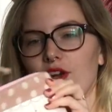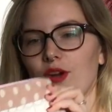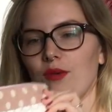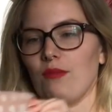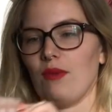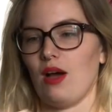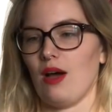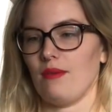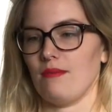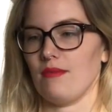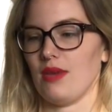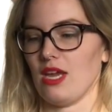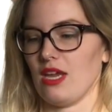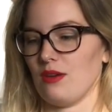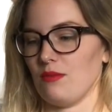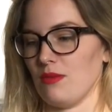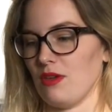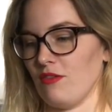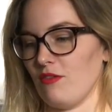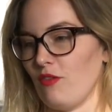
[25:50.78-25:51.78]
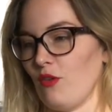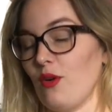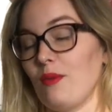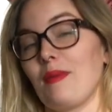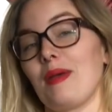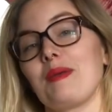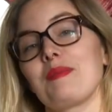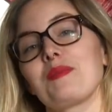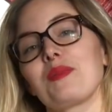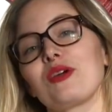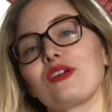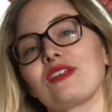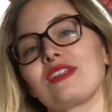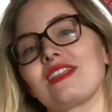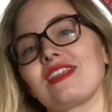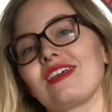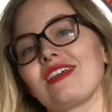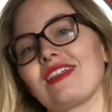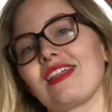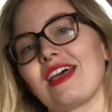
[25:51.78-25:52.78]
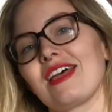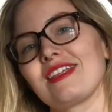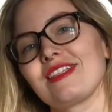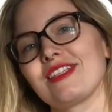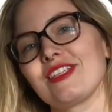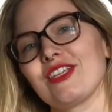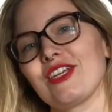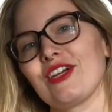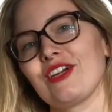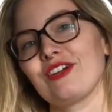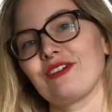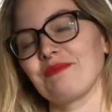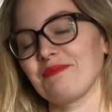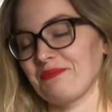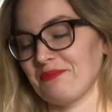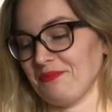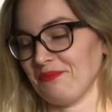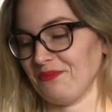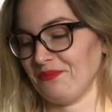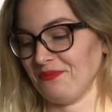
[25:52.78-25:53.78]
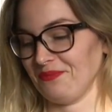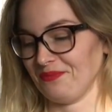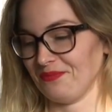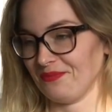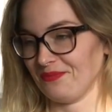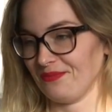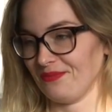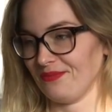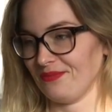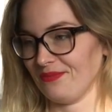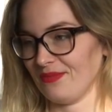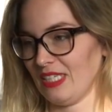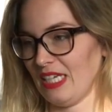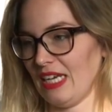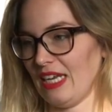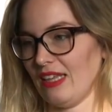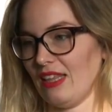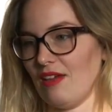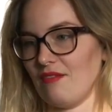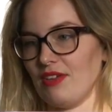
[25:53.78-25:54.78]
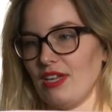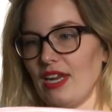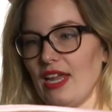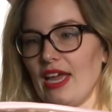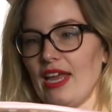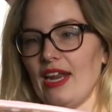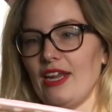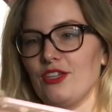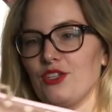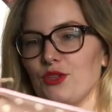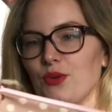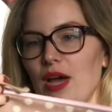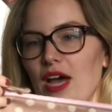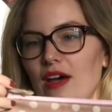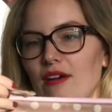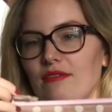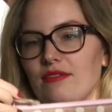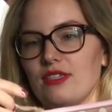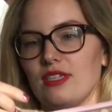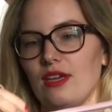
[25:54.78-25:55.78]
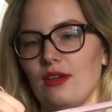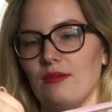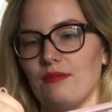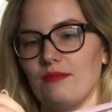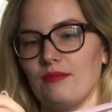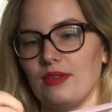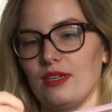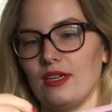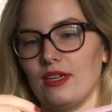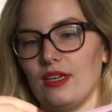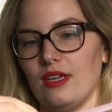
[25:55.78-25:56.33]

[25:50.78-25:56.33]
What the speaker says: and her mom made me for my birthday last year. And I love it. And I do have some